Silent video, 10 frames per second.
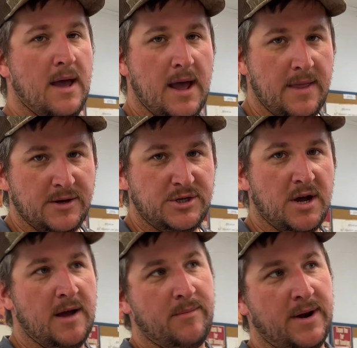and the
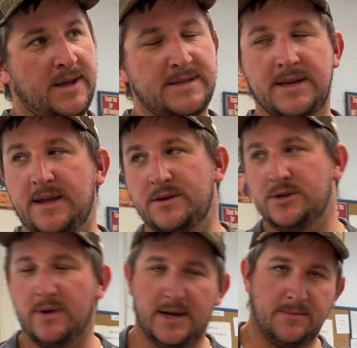shot breaks and it gives
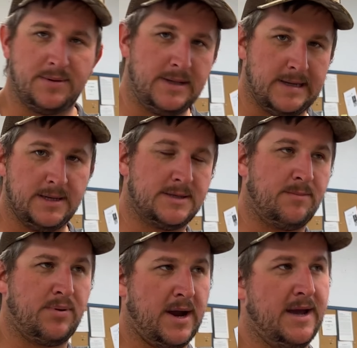you a completely
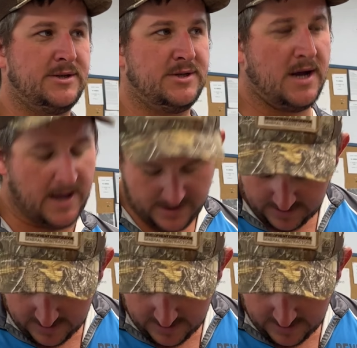surprise shot.